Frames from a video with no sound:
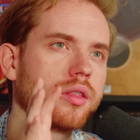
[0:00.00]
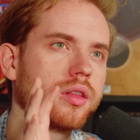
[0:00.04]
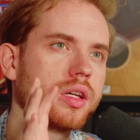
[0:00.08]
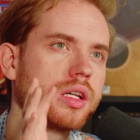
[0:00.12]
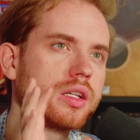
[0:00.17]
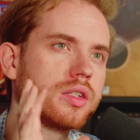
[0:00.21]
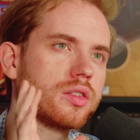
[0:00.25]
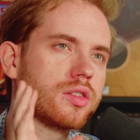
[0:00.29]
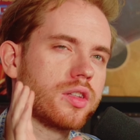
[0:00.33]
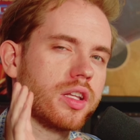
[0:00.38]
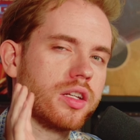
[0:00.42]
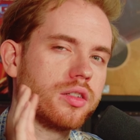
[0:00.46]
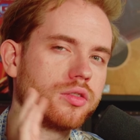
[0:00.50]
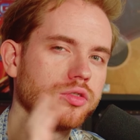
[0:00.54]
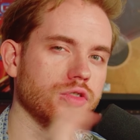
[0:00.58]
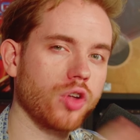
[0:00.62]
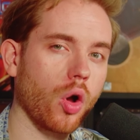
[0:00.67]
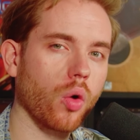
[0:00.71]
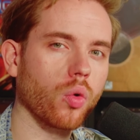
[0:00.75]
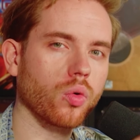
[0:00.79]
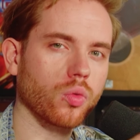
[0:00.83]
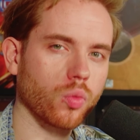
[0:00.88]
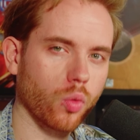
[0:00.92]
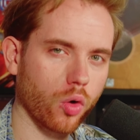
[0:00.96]
things that
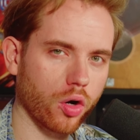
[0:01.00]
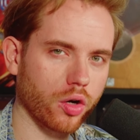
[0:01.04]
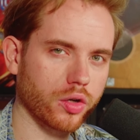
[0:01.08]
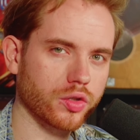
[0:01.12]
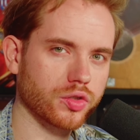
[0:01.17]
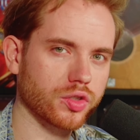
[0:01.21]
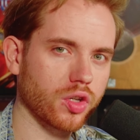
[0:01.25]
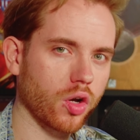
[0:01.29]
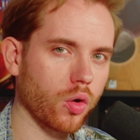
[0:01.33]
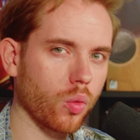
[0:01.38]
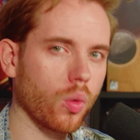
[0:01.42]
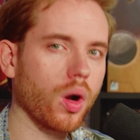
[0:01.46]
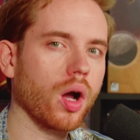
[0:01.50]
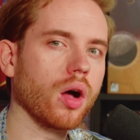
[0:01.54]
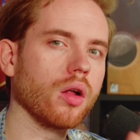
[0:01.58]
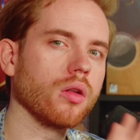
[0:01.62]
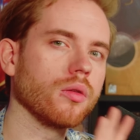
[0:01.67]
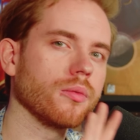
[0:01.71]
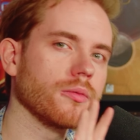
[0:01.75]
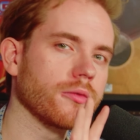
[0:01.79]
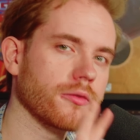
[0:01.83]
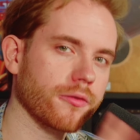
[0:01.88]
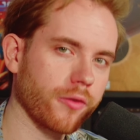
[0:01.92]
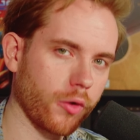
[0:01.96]
don't work so
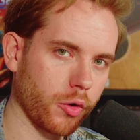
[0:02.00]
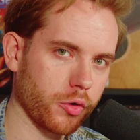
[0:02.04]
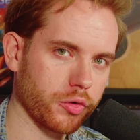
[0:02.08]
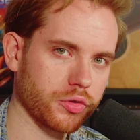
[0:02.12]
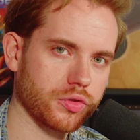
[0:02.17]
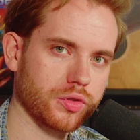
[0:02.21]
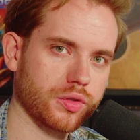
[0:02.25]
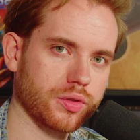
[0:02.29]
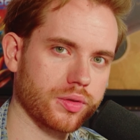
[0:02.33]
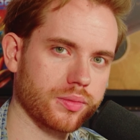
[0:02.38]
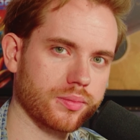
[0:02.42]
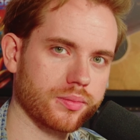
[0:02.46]
well first.